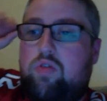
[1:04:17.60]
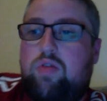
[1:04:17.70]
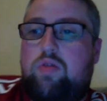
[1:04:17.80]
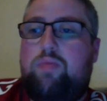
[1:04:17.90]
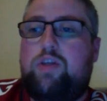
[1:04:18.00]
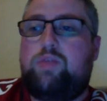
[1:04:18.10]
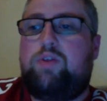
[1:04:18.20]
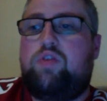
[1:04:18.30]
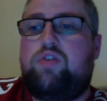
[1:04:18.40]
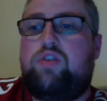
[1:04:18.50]
Brisbane
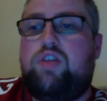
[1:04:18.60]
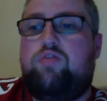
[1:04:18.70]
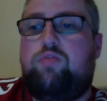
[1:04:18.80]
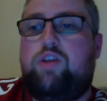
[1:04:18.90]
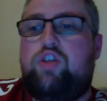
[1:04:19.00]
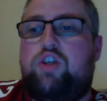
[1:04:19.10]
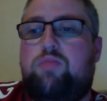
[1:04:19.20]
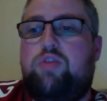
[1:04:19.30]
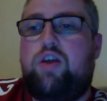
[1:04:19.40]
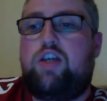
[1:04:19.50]
does deserve to be a champ, but the
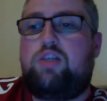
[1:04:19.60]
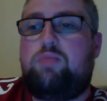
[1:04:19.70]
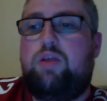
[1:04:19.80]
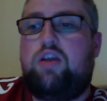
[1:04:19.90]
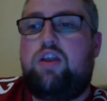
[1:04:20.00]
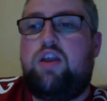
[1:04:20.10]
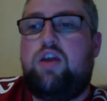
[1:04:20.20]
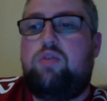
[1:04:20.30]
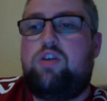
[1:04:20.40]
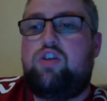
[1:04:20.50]
guy's milking it now and
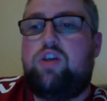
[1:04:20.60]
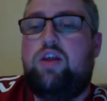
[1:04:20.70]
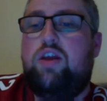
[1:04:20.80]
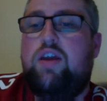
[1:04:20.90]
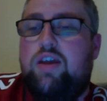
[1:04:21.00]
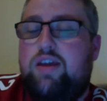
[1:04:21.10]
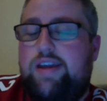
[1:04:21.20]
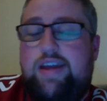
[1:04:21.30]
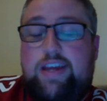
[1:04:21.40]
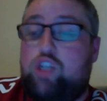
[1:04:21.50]
he's shit.
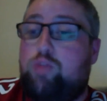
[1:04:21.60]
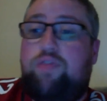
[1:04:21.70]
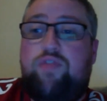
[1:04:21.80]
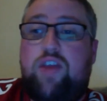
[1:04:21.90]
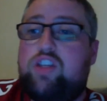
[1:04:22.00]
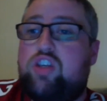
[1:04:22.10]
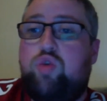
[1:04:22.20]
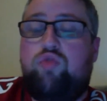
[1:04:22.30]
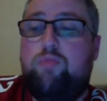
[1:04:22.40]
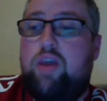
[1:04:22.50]
He should be facing Yoel
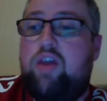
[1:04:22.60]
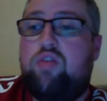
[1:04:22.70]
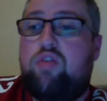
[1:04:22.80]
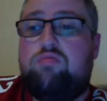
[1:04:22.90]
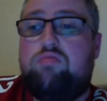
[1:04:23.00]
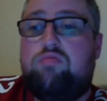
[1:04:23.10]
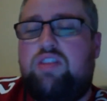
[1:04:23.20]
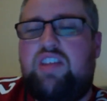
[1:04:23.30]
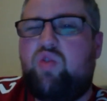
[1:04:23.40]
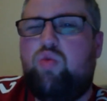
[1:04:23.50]
Romero.
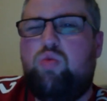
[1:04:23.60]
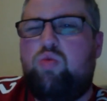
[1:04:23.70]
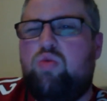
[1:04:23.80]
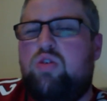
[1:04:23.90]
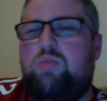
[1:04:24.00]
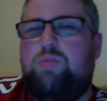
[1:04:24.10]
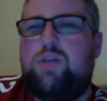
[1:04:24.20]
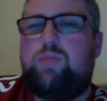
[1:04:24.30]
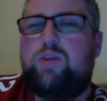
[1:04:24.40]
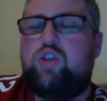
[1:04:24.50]
This whole
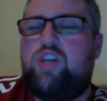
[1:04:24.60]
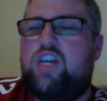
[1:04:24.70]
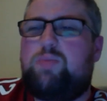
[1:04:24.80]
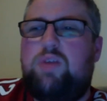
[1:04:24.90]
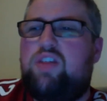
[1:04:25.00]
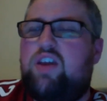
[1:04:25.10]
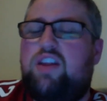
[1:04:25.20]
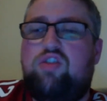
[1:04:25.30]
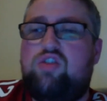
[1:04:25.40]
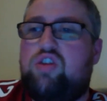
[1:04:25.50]
Brisbane GSP thing
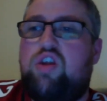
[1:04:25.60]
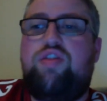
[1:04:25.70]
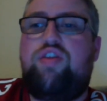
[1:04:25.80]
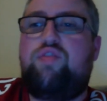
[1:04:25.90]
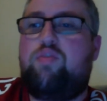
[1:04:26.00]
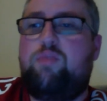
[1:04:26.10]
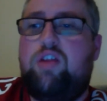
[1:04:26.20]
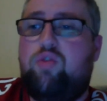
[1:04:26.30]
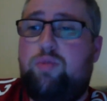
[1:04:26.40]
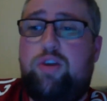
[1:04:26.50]
does nothing for me. I don't
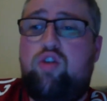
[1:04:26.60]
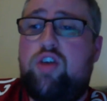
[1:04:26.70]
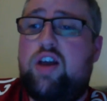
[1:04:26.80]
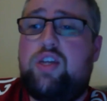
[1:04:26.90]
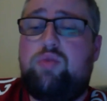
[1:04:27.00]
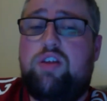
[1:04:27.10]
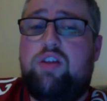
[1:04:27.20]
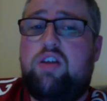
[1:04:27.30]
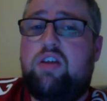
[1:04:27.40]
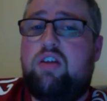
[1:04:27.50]
know about you guys. What do you
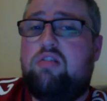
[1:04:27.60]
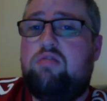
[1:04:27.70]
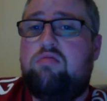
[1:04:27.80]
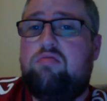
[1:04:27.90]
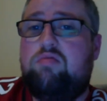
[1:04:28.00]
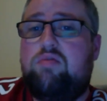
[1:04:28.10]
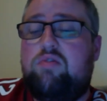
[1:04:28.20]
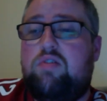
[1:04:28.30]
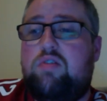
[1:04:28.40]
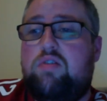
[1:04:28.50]
think?
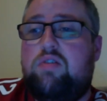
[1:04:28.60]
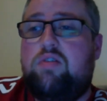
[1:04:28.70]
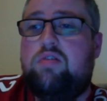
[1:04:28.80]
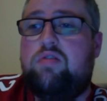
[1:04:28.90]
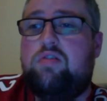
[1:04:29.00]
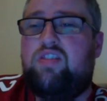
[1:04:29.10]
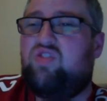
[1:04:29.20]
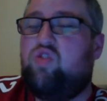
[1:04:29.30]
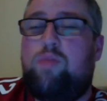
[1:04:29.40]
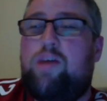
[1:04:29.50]
It's
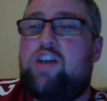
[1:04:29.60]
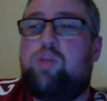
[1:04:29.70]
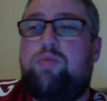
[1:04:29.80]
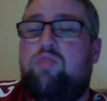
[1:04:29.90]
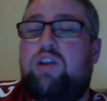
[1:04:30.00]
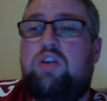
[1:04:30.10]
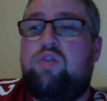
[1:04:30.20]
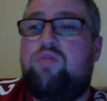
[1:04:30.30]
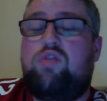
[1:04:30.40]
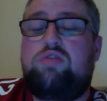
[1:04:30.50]
not a matchup I'm really looking
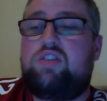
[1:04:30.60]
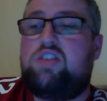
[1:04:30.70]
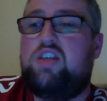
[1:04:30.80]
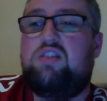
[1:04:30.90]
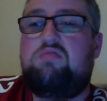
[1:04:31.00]
forward to seeing.